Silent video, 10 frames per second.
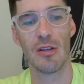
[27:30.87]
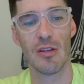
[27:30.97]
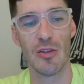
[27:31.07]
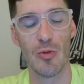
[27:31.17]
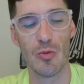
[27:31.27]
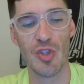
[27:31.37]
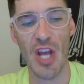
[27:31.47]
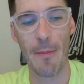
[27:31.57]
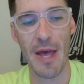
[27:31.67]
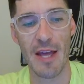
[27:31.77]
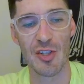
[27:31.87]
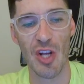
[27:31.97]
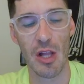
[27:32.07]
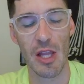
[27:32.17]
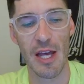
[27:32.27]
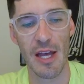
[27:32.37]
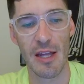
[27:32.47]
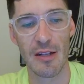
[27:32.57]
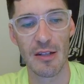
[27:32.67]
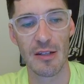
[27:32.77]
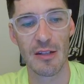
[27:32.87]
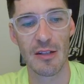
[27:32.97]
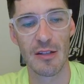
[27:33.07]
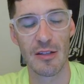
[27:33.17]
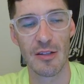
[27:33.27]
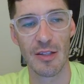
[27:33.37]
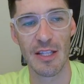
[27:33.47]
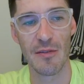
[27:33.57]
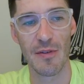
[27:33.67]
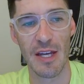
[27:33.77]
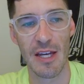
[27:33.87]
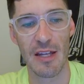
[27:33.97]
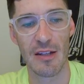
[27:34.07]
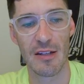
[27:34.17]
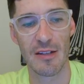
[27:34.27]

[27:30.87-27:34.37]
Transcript: you gem at, gel at, give at.